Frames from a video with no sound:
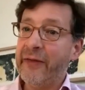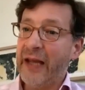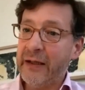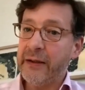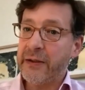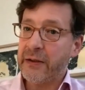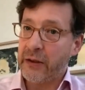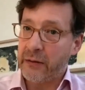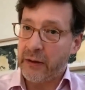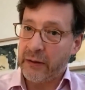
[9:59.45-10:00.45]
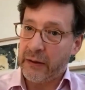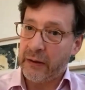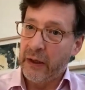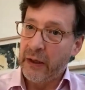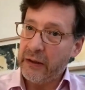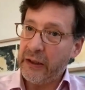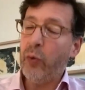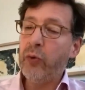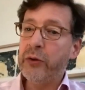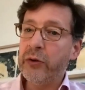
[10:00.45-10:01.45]
That is the
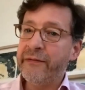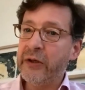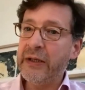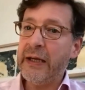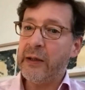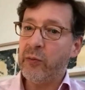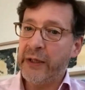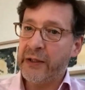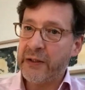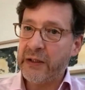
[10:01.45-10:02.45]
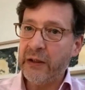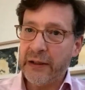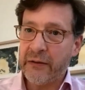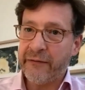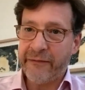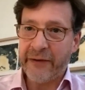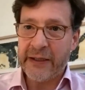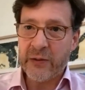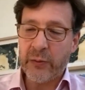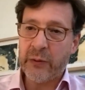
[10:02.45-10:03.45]
order of the day. We are still at the
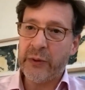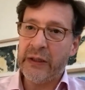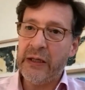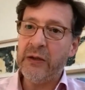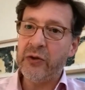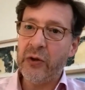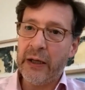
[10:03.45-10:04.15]
phase where we need to